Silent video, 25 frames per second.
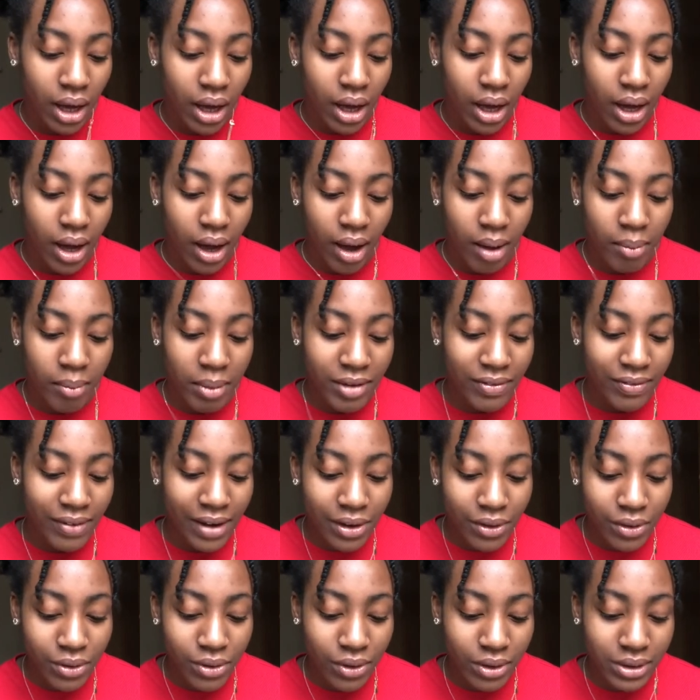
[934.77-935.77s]
My
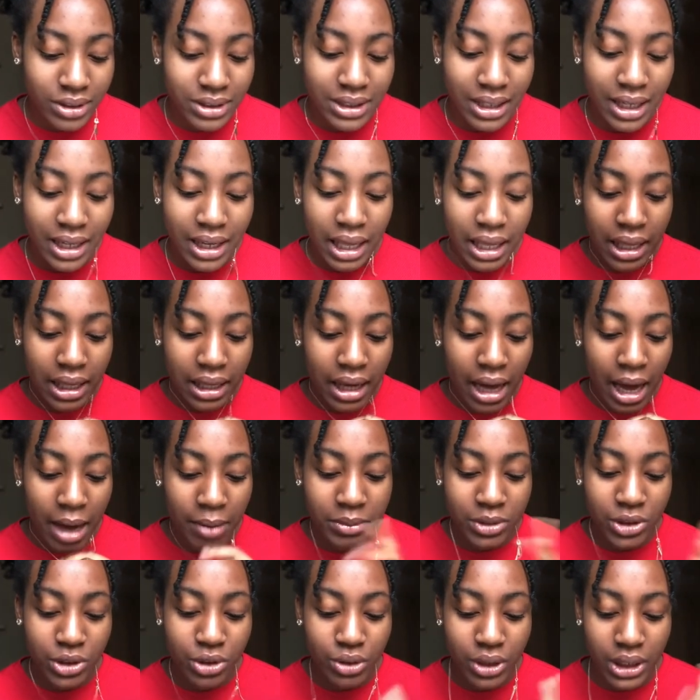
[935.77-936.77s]
final thoughts, like I'm
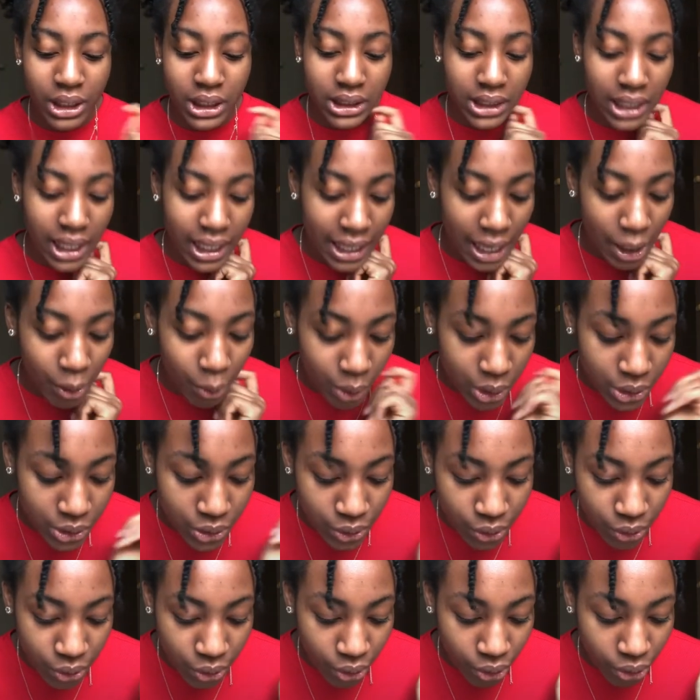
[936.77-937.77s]
intrigued. Like I want
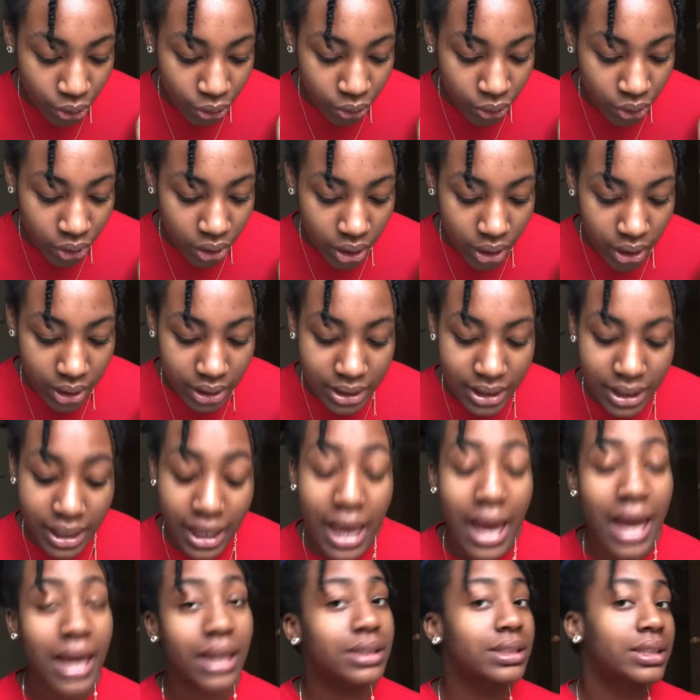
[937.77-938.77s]
to know the
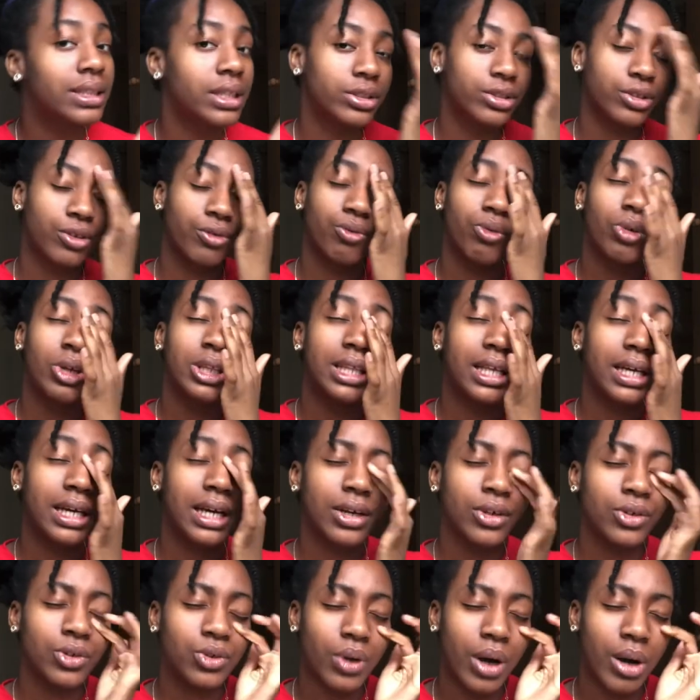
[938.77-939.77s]
extent of what they
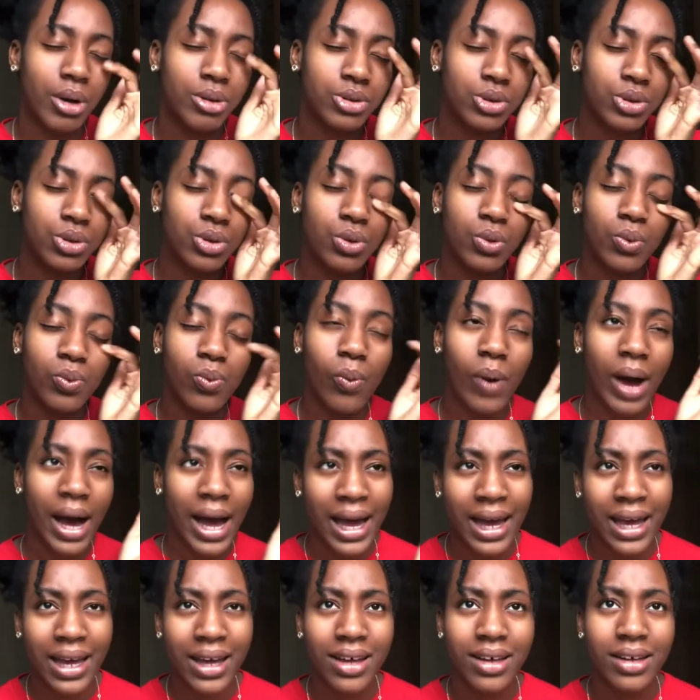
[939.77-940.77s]
can do. I want to know
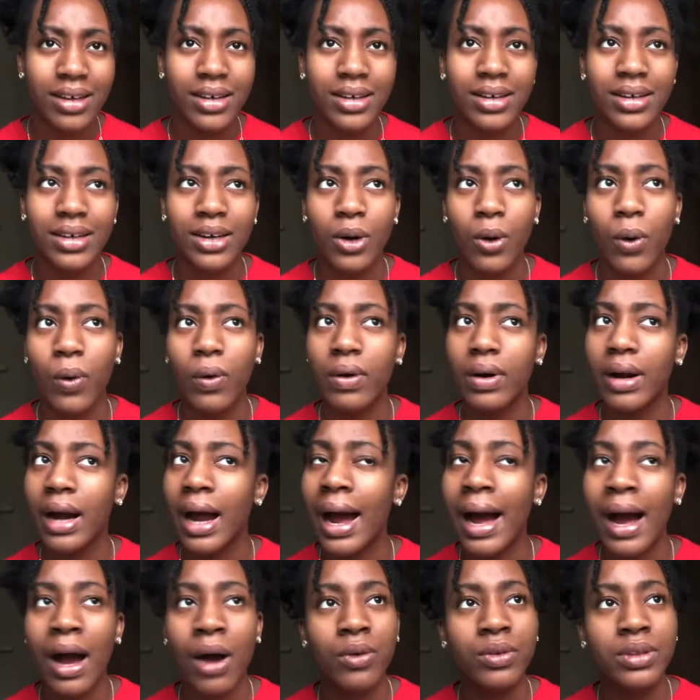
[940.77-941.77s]
why or
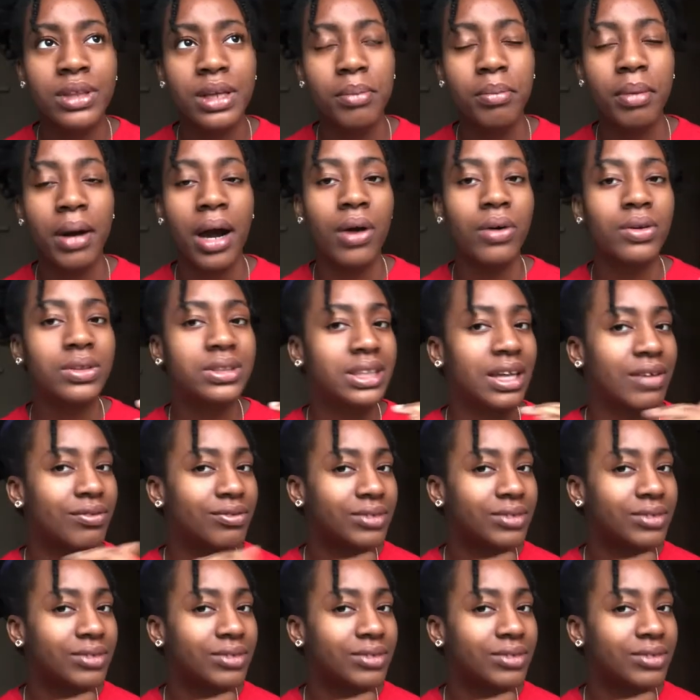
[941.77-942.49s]
how their powers have